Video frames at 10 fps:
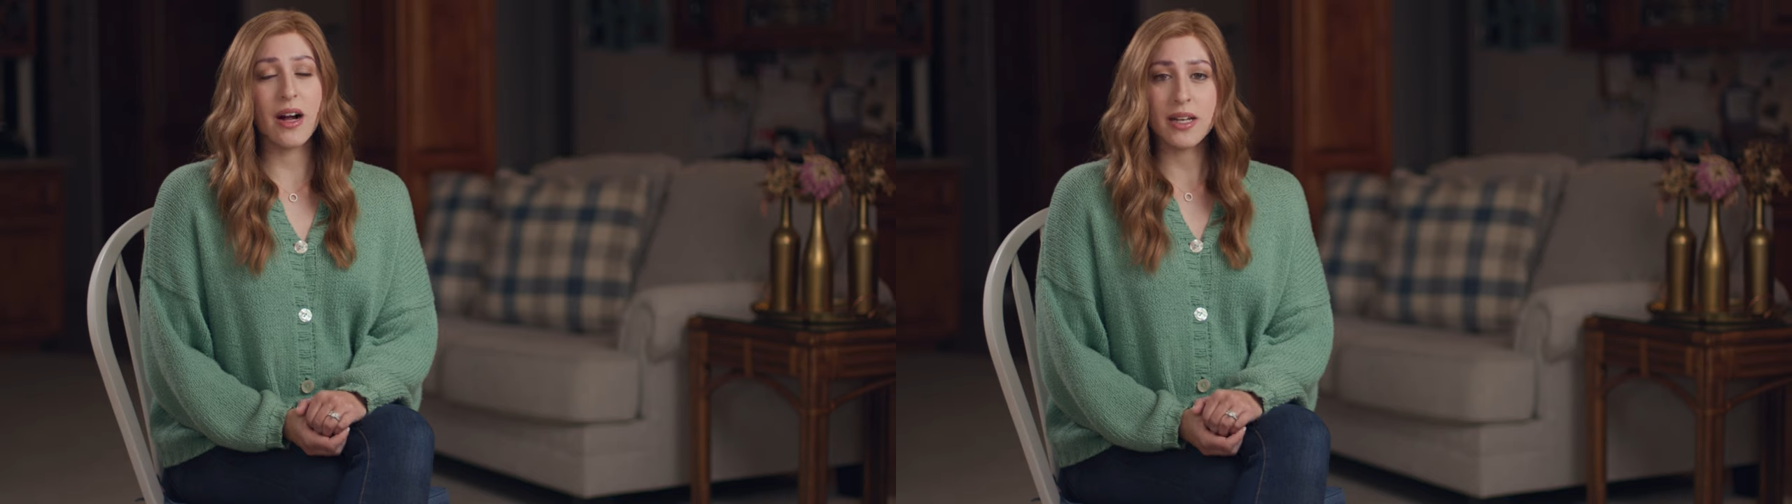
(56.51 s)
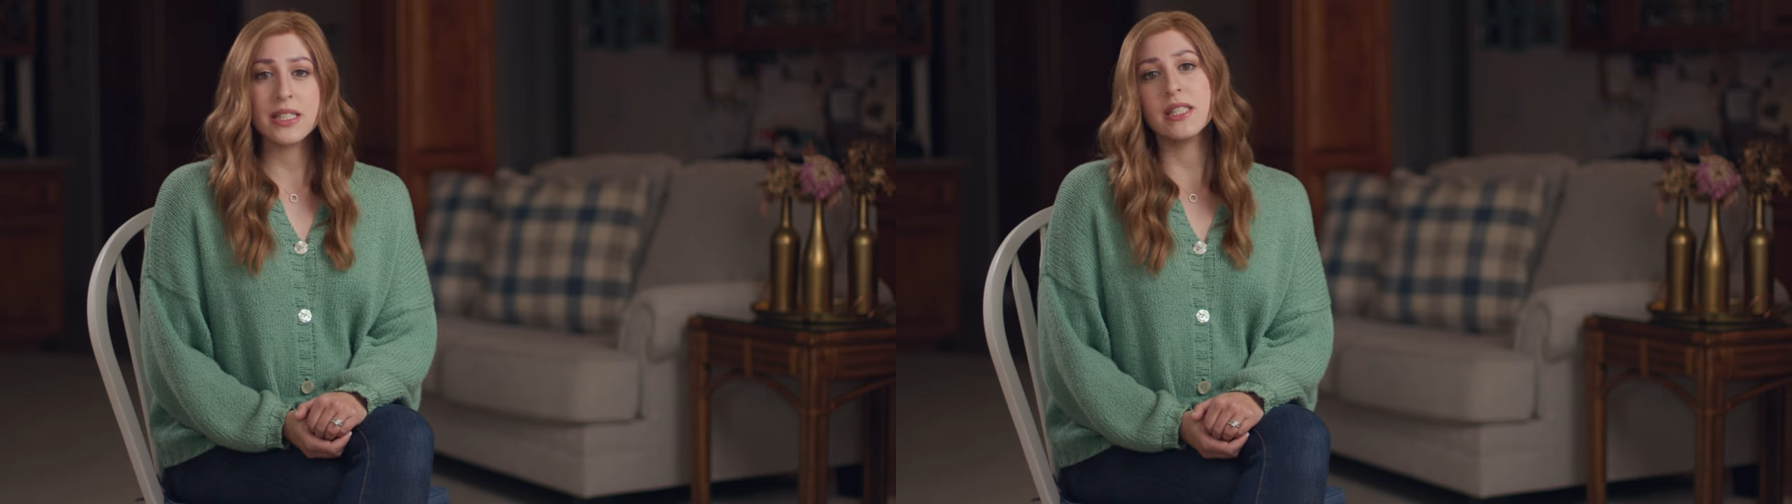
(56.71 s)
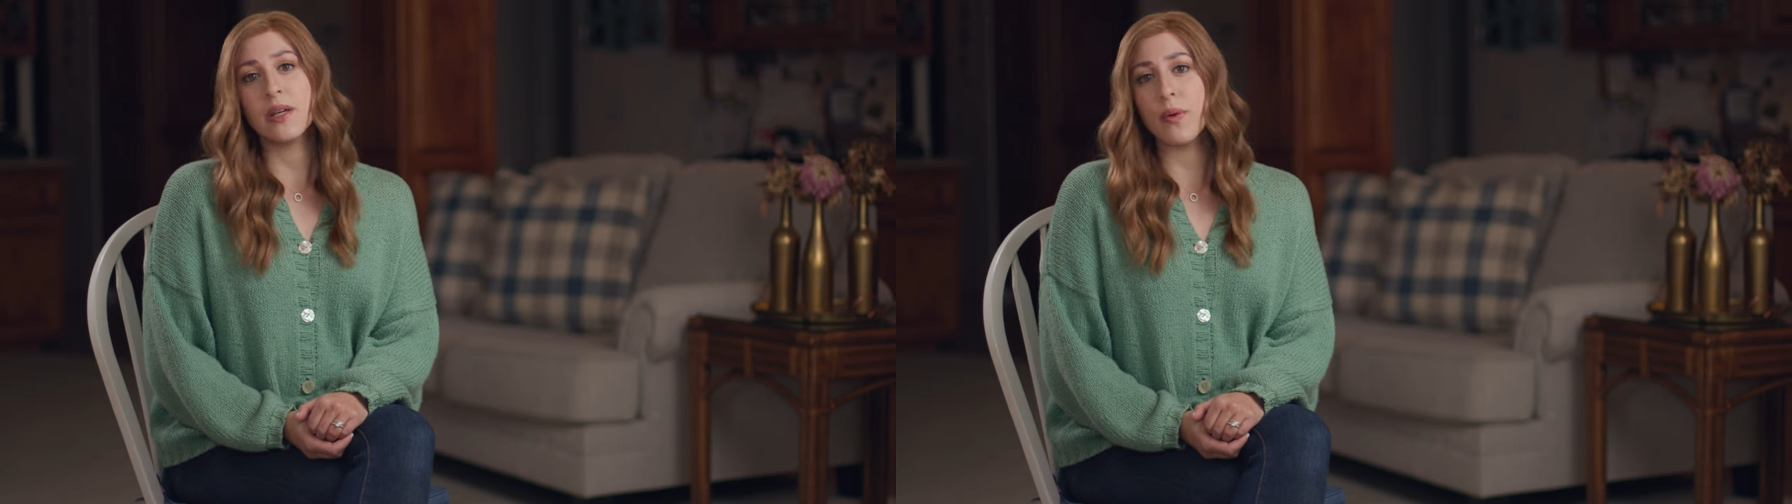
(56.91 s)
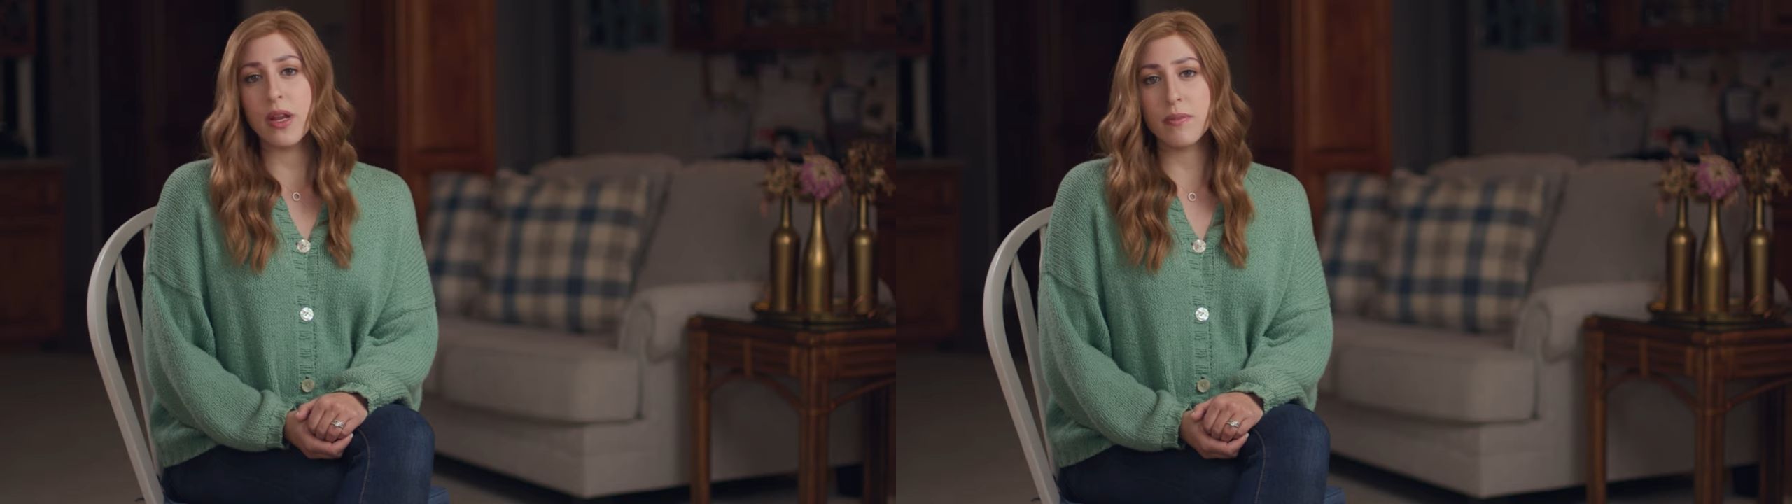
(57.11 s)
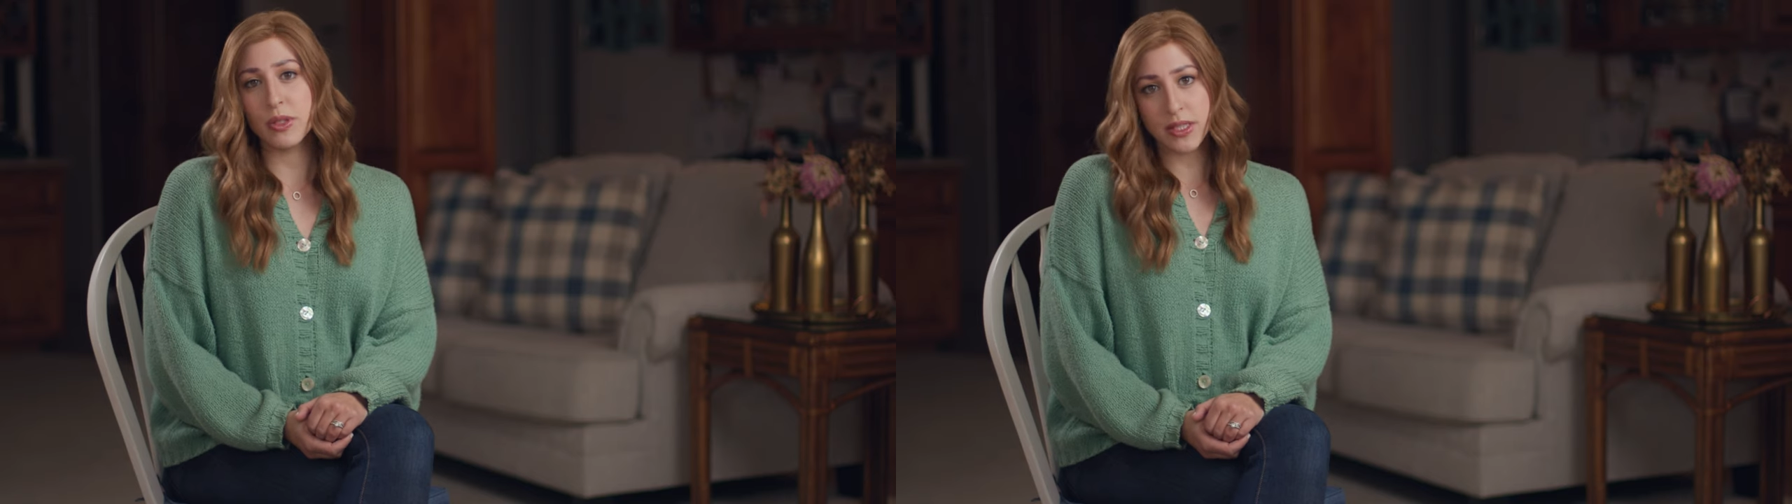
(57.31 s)
honestly one
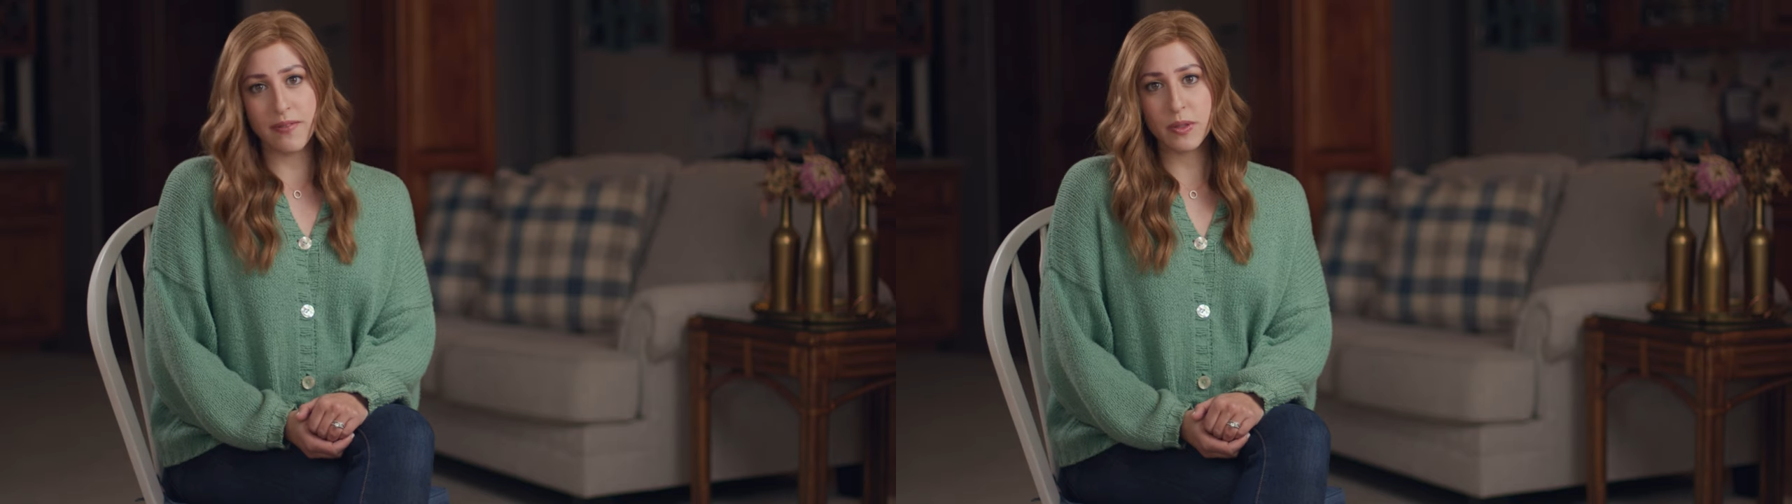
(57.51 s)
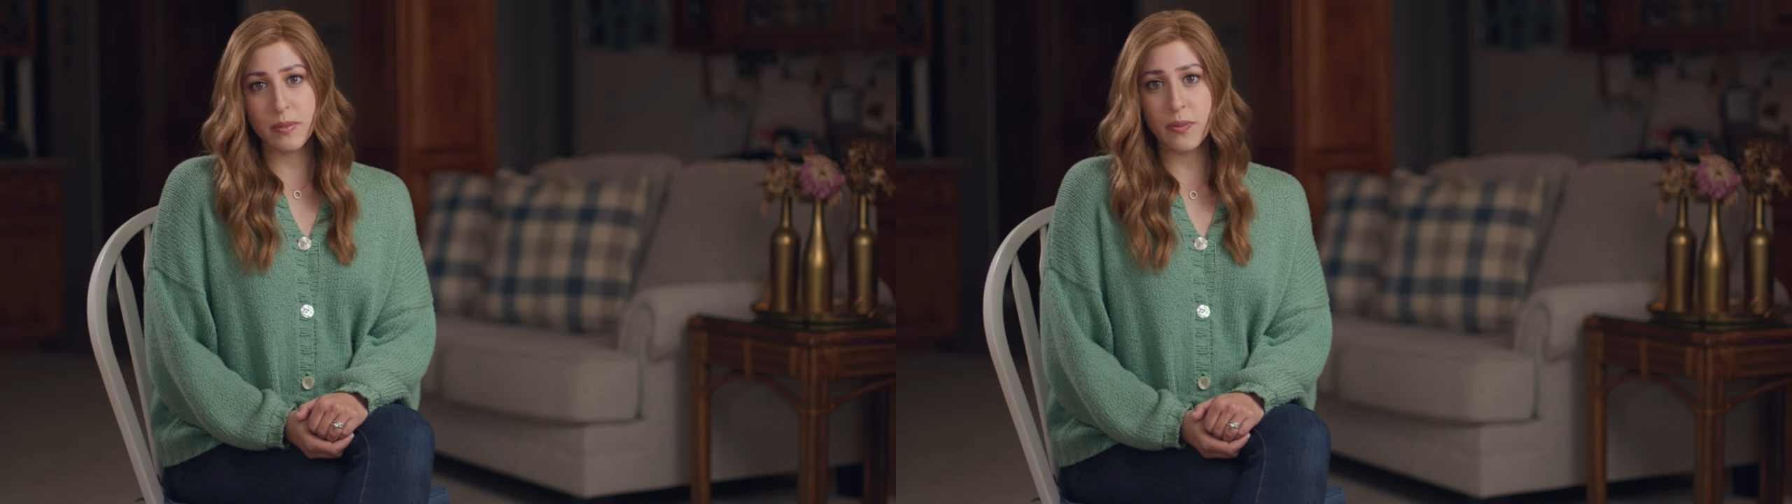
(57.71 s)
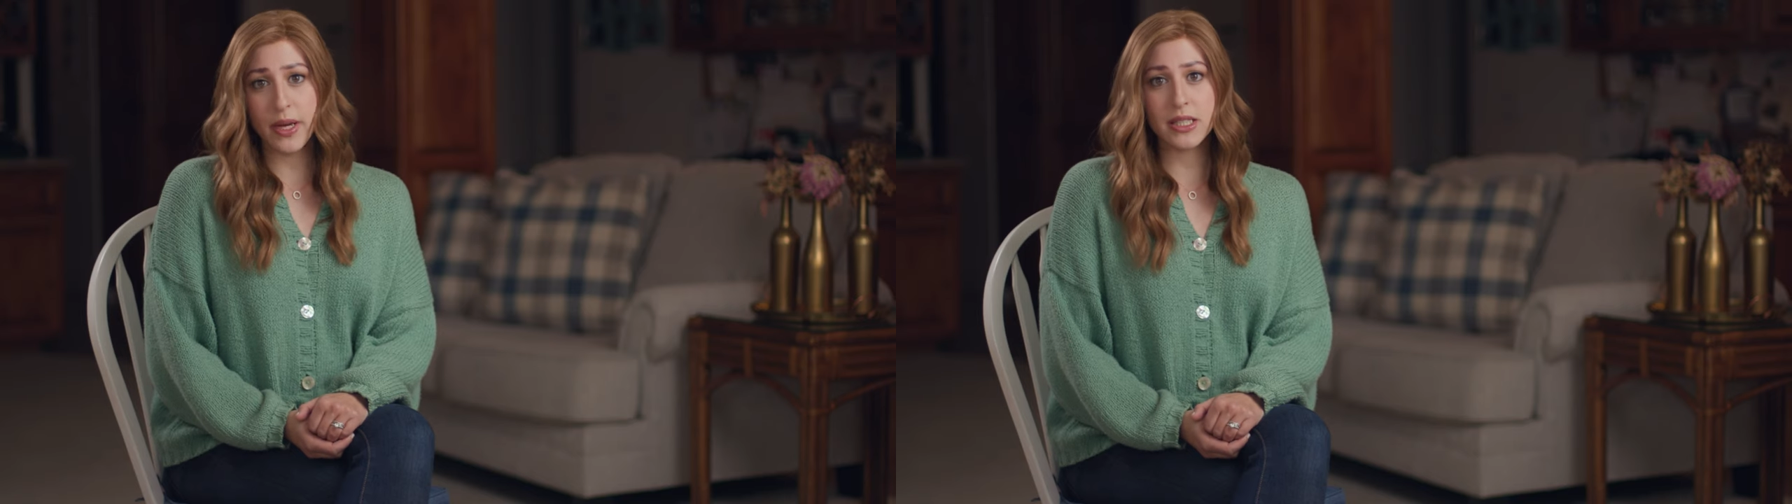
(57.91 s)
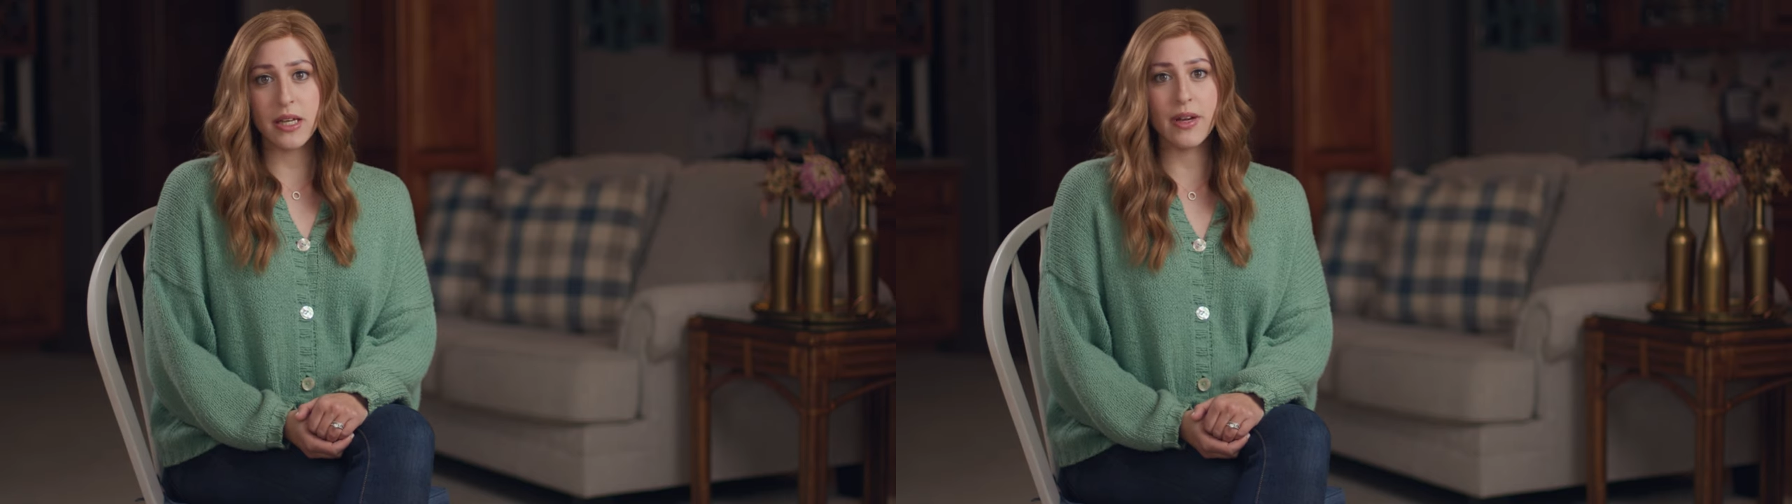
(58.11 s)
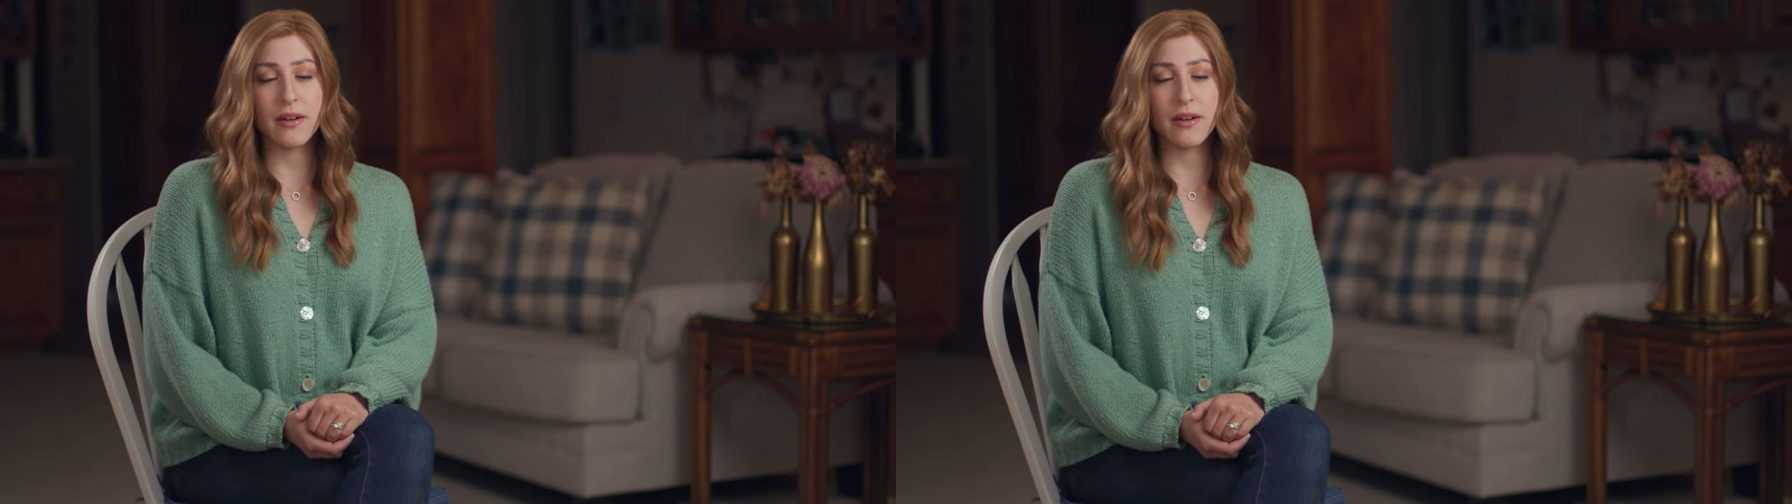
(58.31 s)
of the most comfortable wigs I've